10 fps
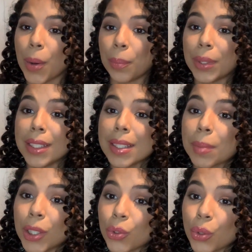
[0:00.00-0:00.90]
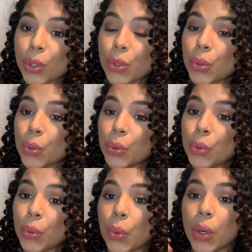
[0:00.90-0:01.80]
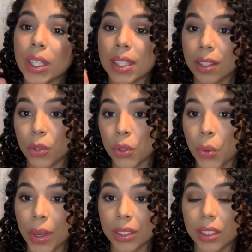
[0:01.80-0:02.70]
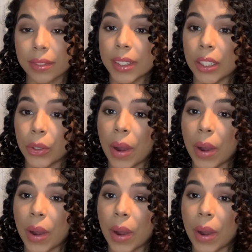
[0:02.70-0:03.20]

please make sure to continue to watch this video.